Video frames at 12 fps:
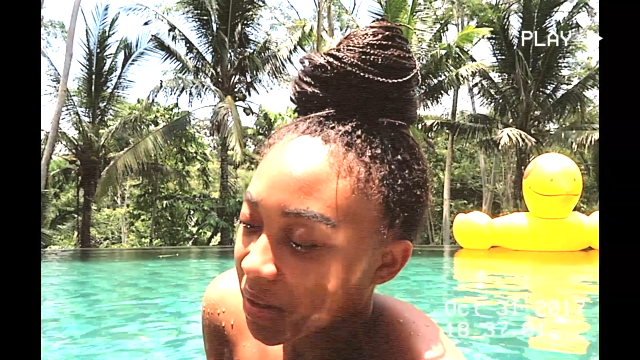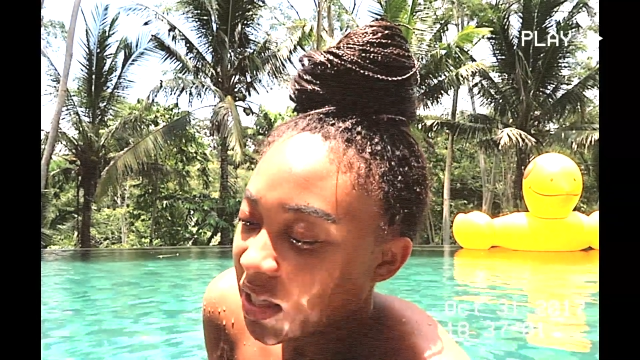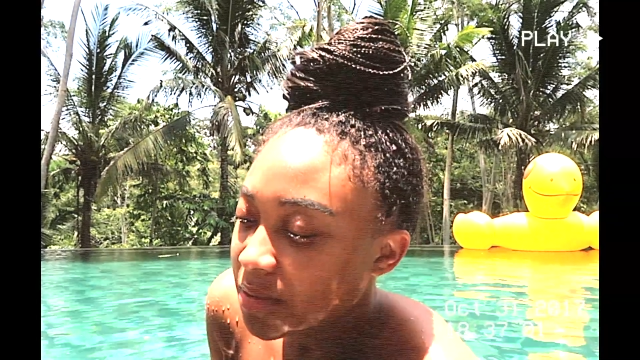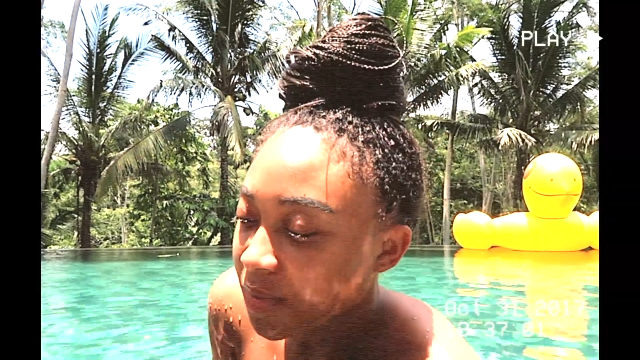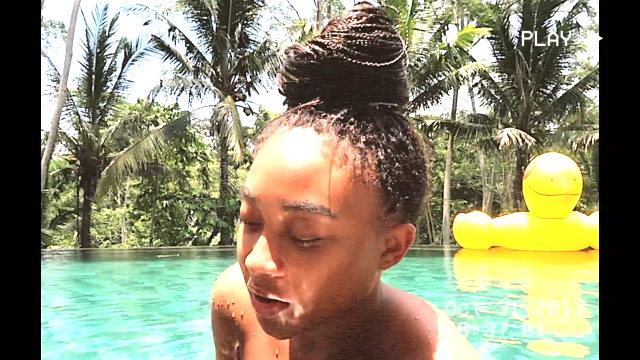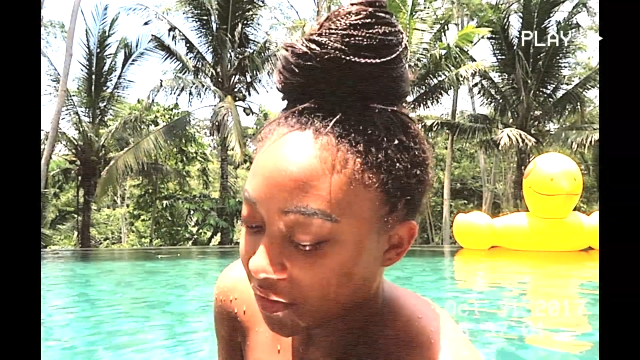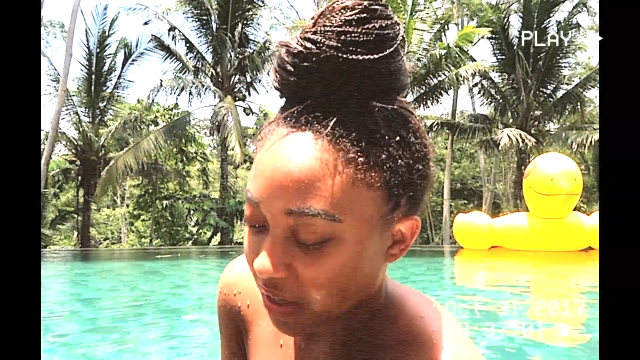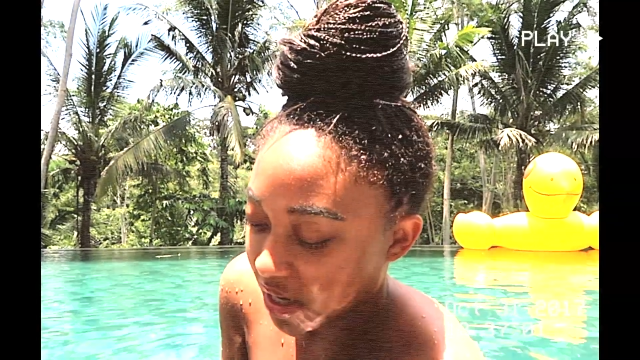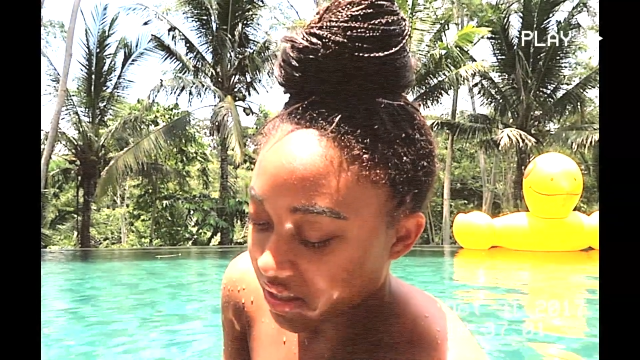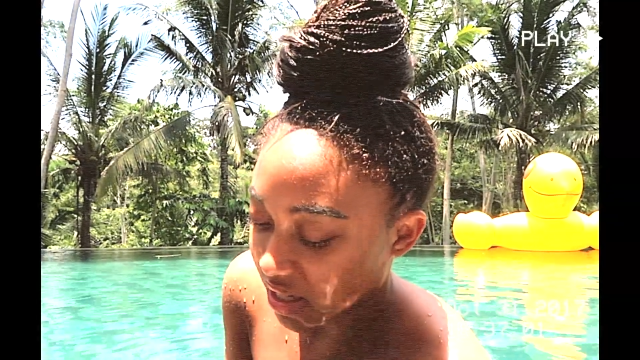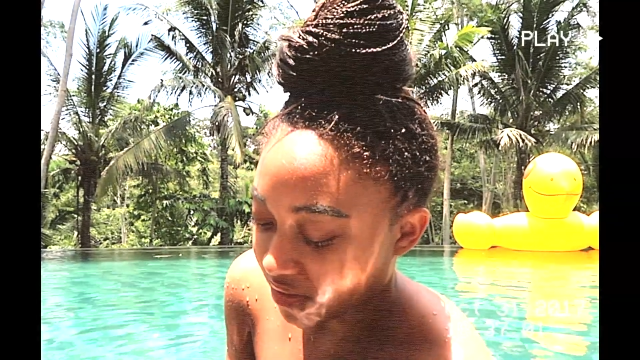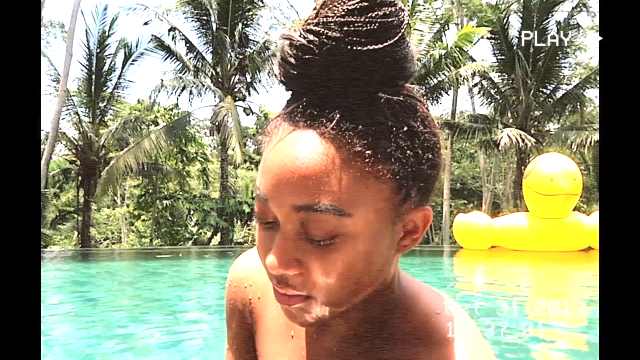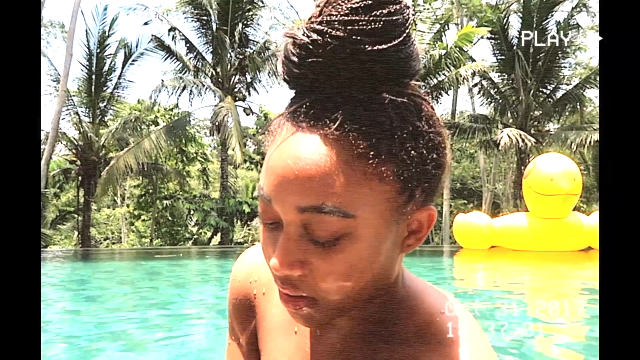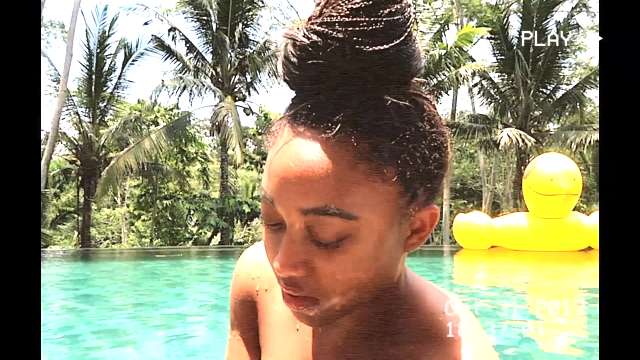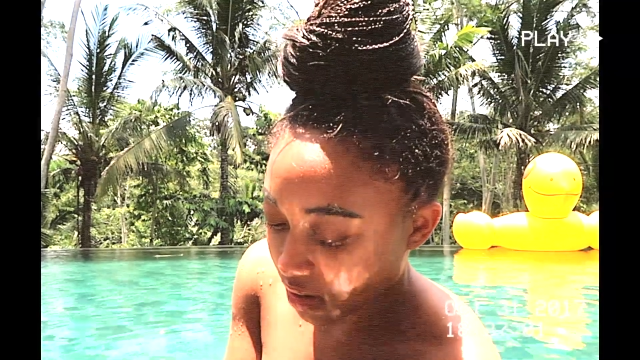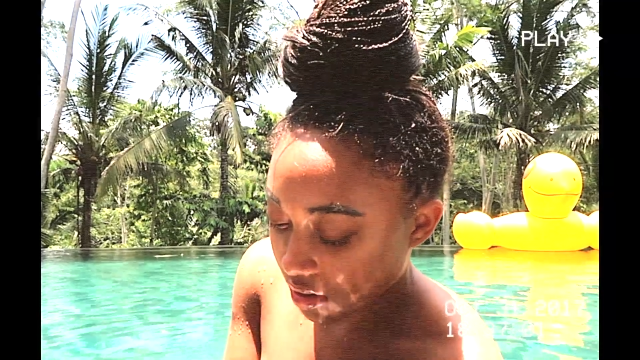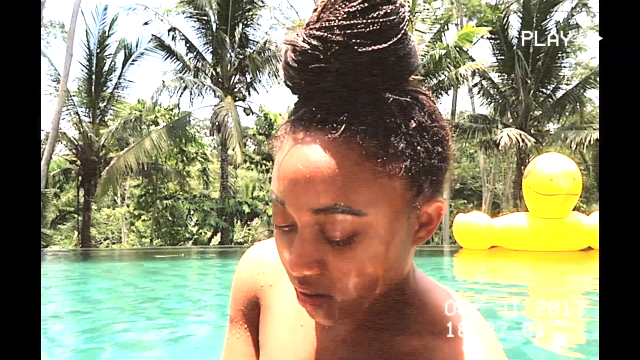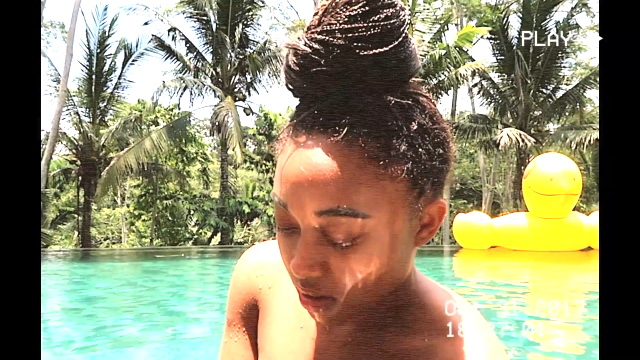but these butterflies have
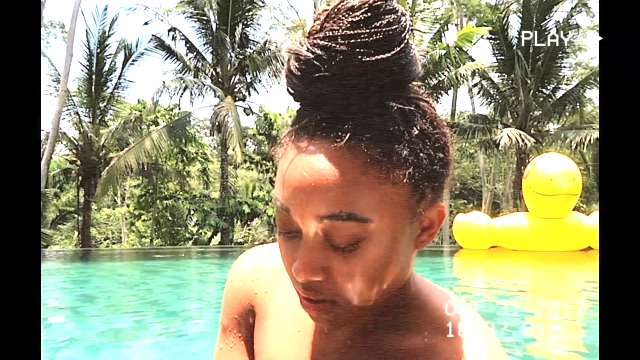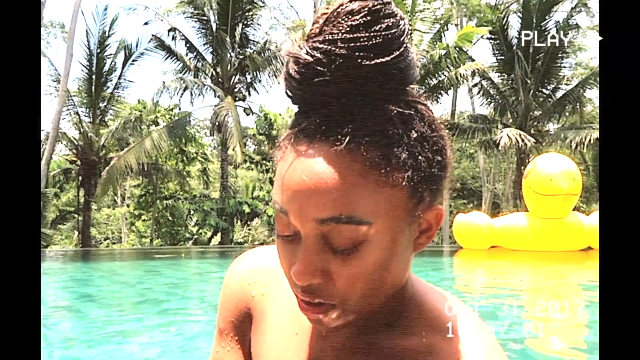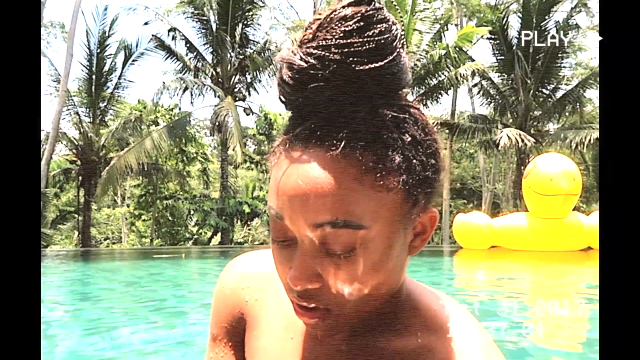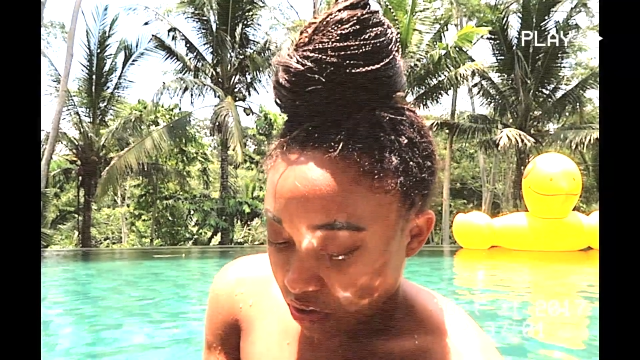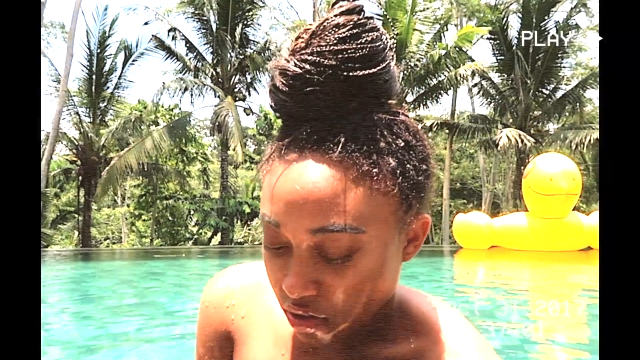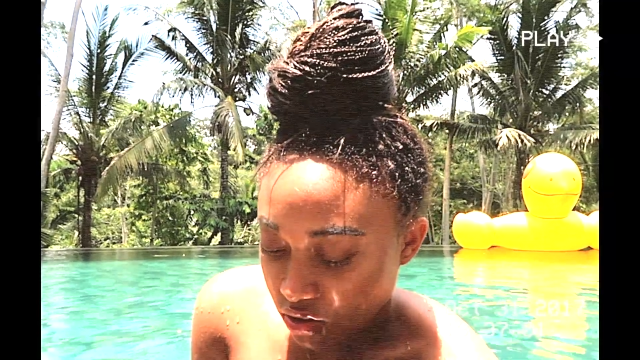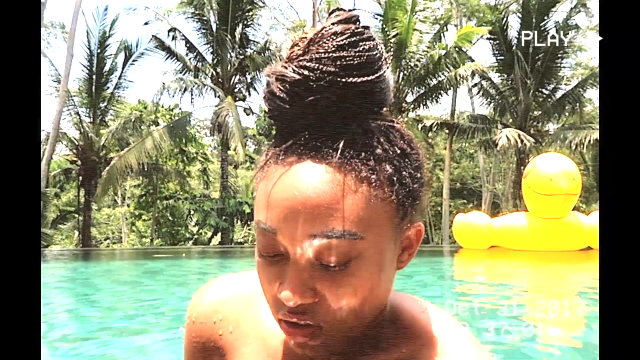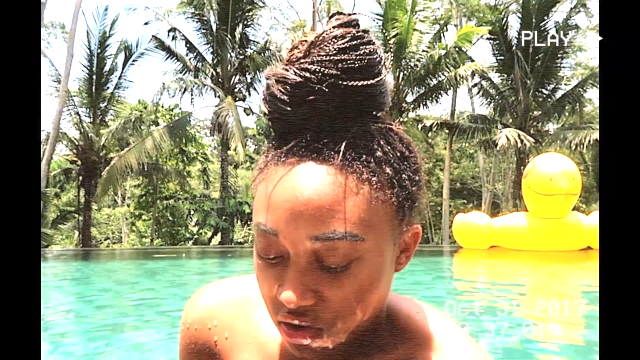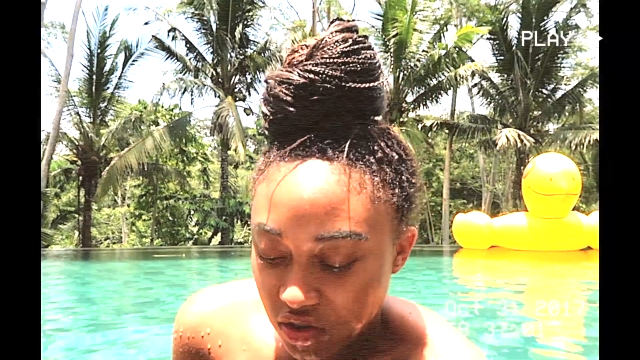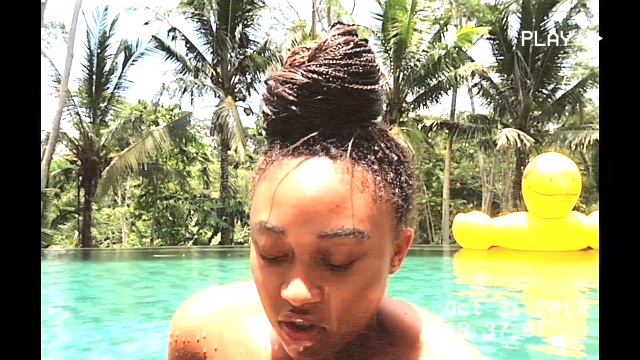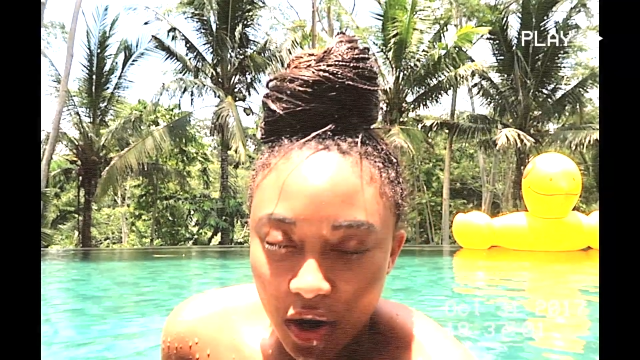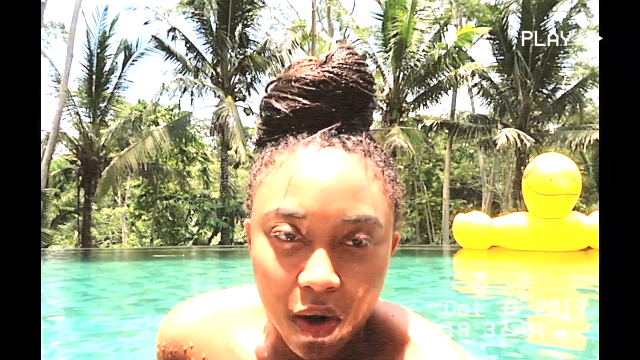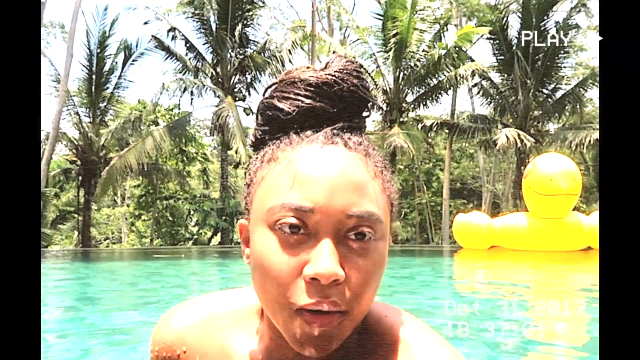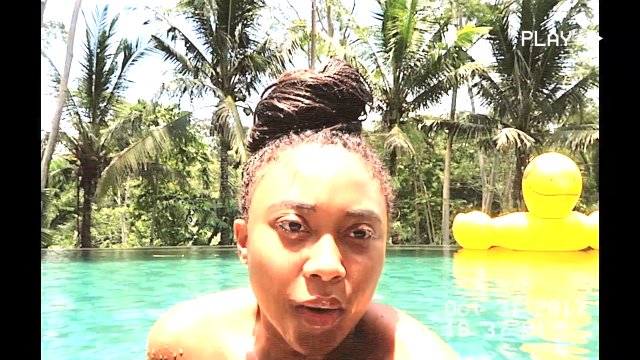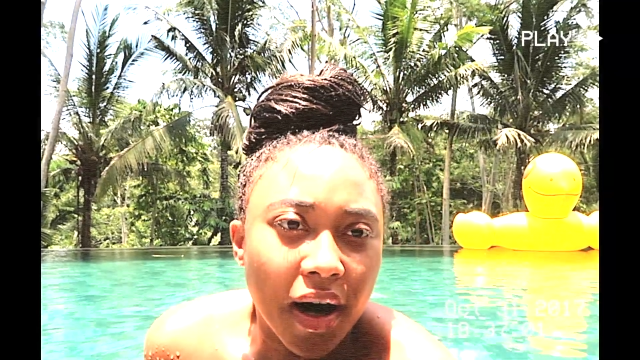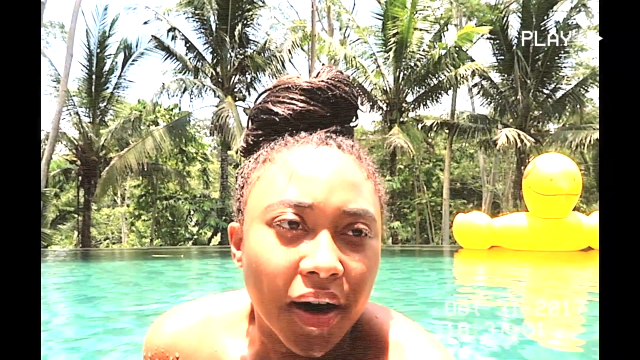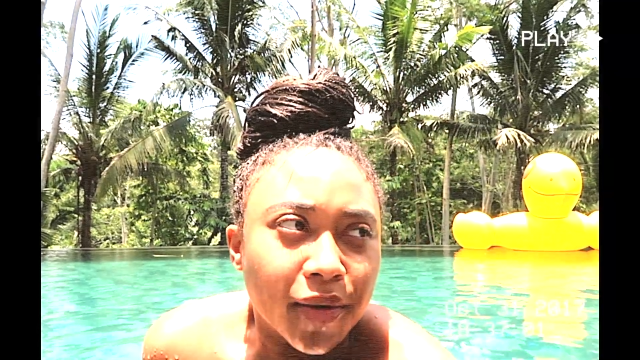been so